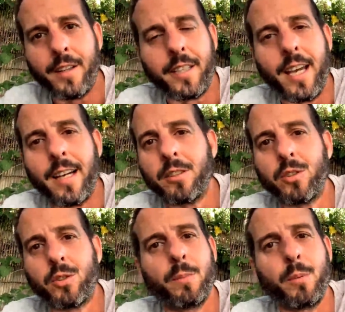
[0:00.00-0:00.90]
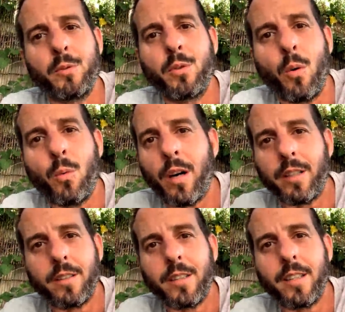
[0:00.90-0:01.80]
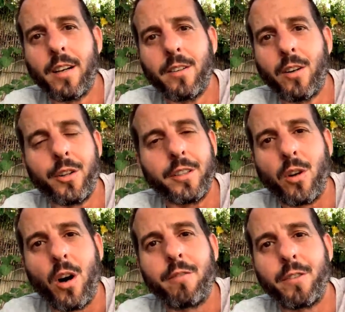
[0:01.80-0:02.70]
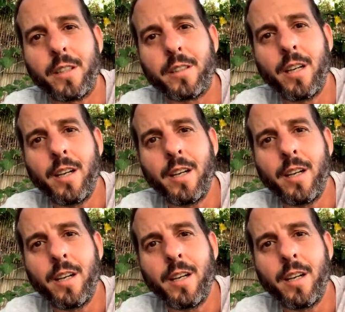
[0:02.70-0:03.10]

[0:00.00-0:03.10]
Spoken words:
the Gaza Strip, who don't want all this conflict.